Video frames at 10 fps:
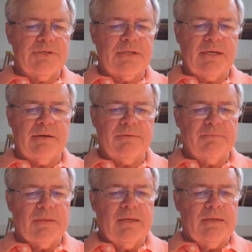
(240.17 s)
an educator.
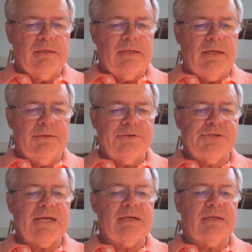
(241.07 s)
The
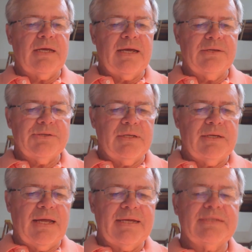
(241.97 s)
second case
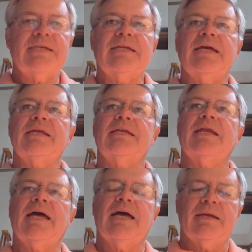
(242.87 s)
in
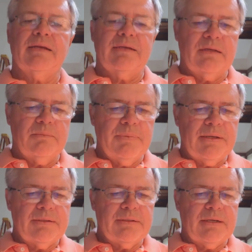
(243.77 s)
1989, a little
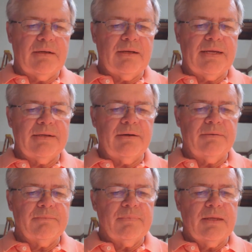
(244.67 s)
bit
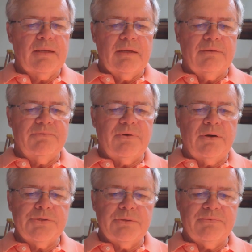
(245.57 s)
later,
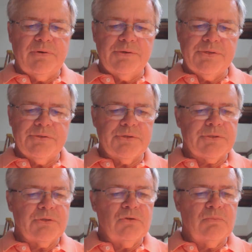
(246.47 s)
Virgil versus the
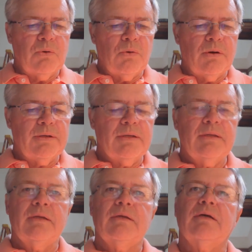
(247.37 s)
School Board
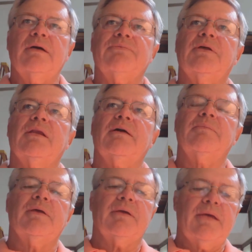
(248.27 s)
of
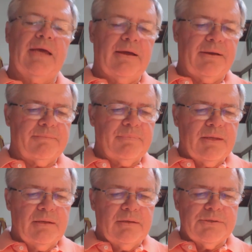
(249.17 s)
Columbia County.
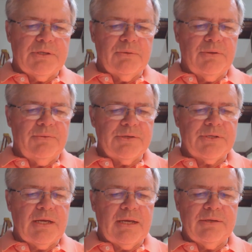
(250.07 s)
So in this
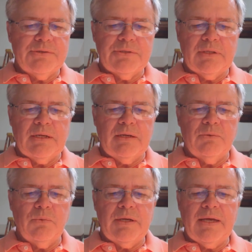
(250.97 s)
case,
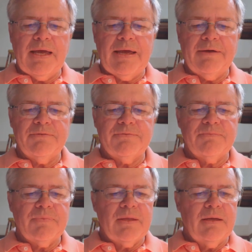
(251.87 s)
we have
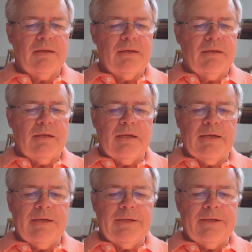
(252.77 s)

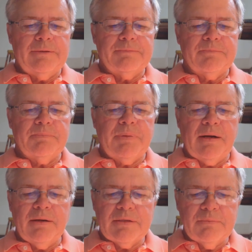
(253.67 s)
a
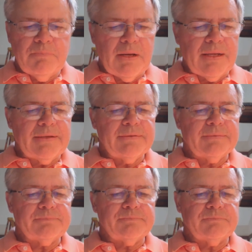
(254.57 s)
parent complaint